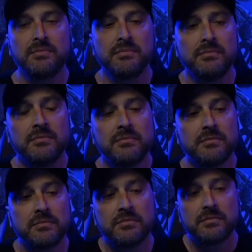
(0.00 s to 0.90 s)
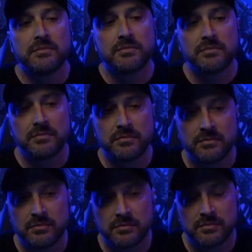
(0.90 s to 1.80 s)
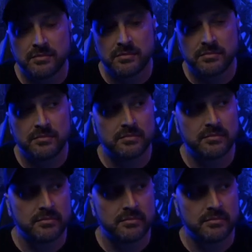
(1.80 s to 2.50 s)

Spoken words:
This person isn't speaking.